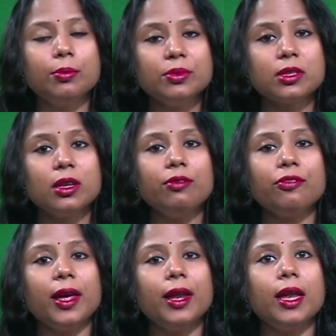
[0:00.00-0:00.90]

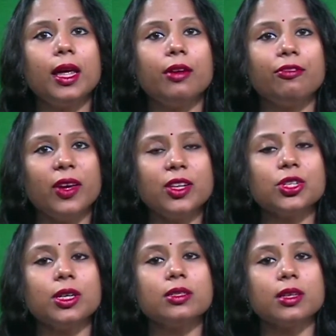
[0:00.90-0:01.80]
himself and
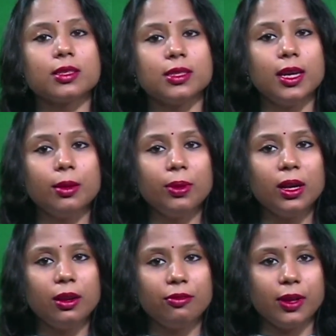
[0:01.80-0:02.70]
fetch a
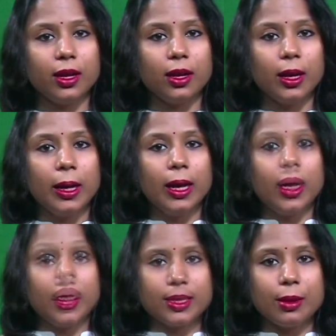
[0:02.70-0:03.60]
sustainable living.
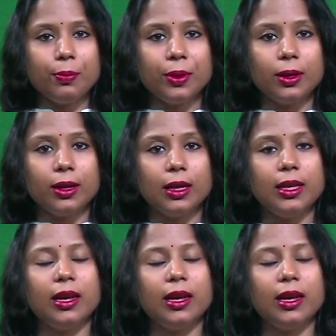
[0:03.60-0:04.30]
For example,